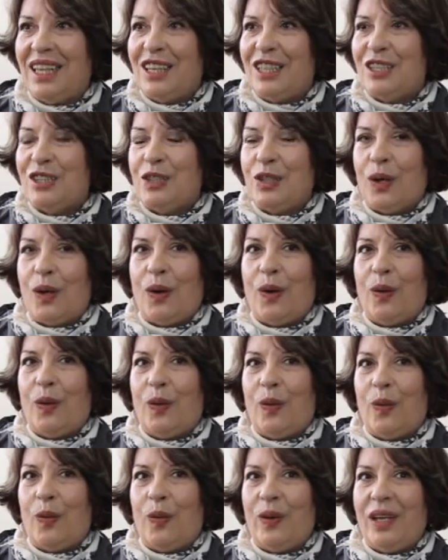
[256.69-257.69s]

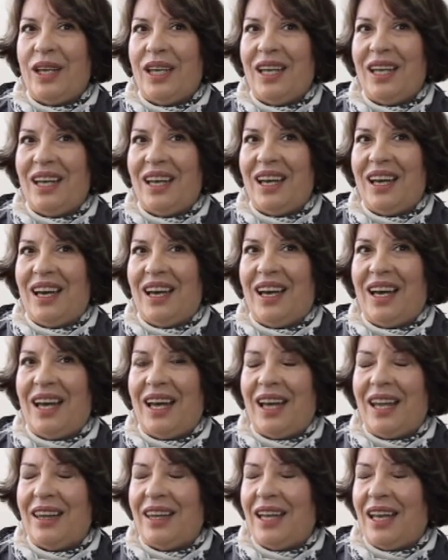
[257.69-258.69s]
So we
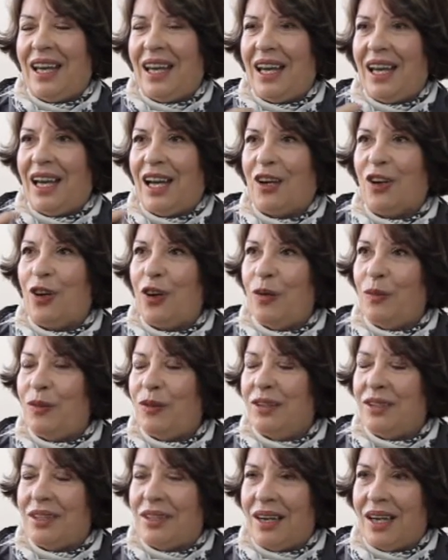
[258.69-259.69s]
had a
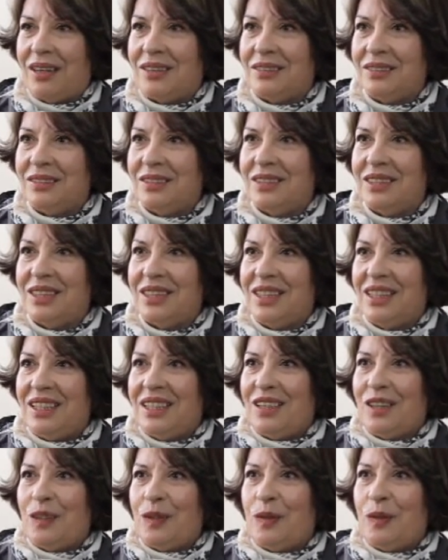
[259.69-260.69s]
common ground
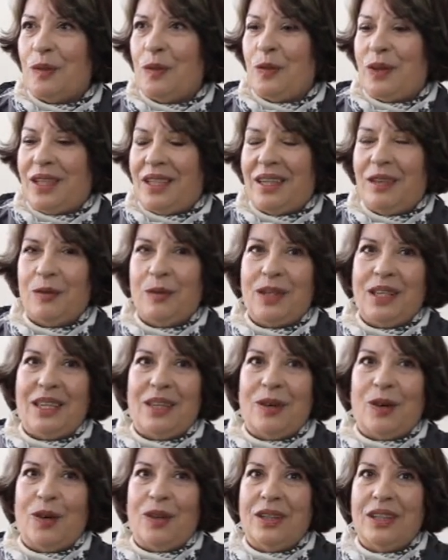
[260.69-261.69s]

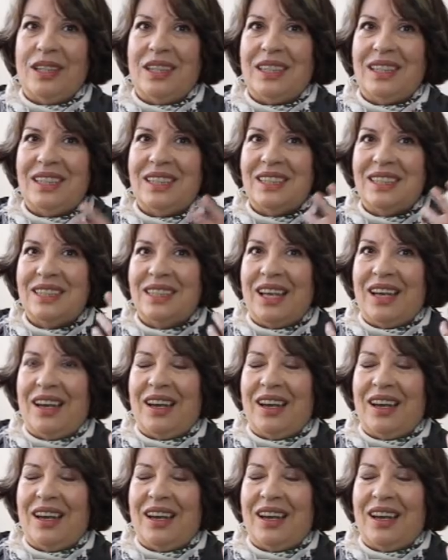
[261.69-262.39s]
with all these